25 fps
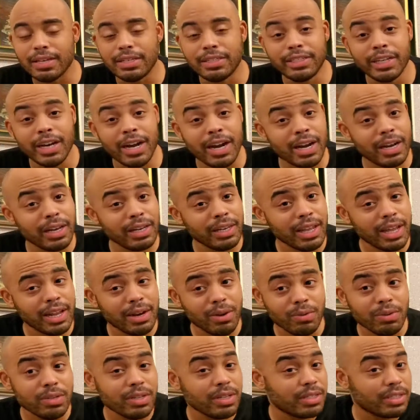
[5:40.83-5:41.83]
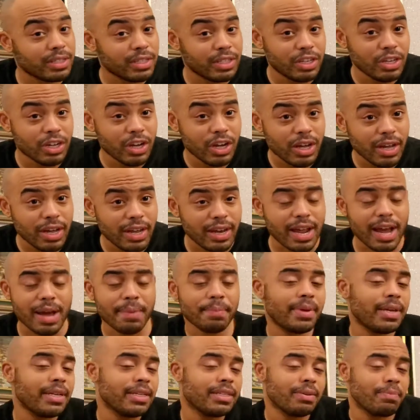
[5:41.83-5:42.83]
Jared Leto looks good. I
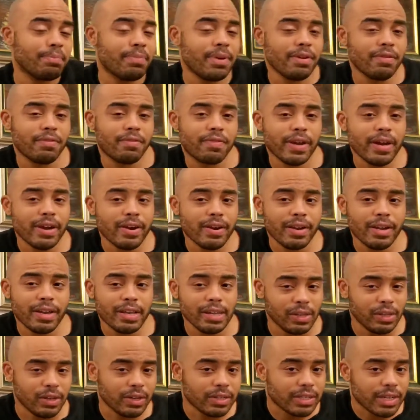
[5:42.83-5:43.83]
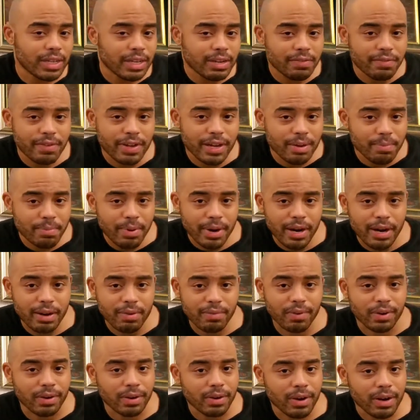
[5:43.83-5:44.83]
mean, to be fair, he looks like a vampire
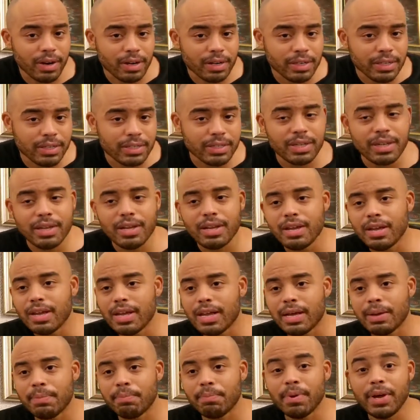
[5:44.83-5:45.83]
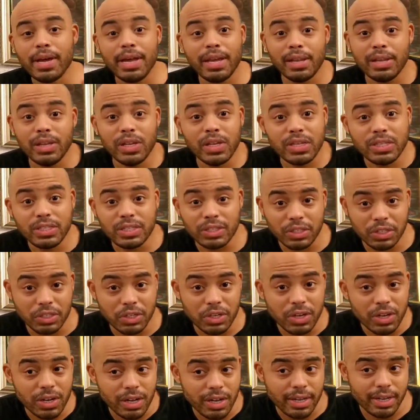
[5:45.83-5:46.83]
regardless, but he looks
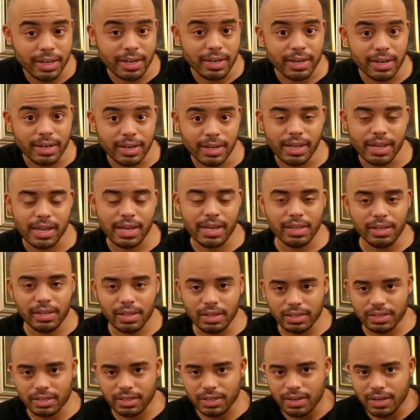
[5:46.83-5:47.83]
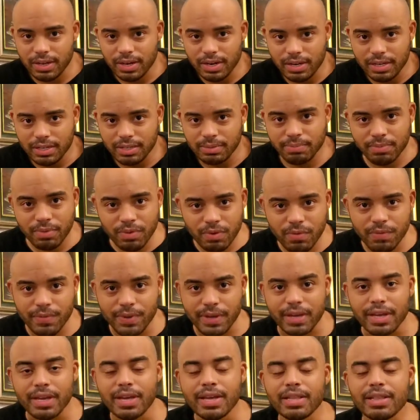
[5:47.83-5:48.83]
good. Like, he looks good in this
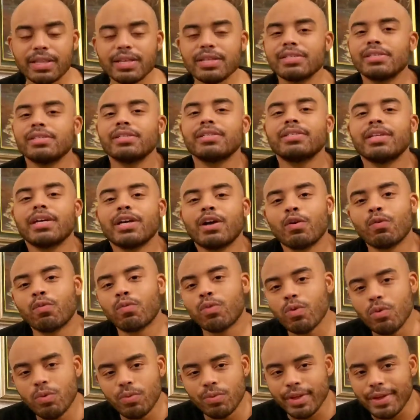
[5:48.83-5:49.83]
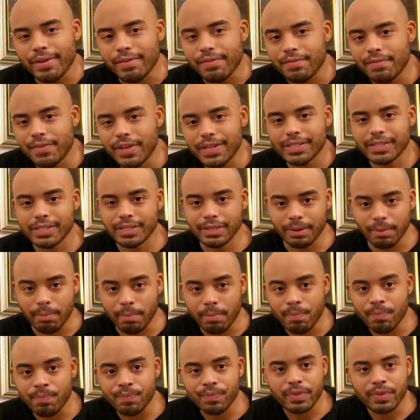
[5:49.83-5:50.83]
movie. This looks like a role that fits him.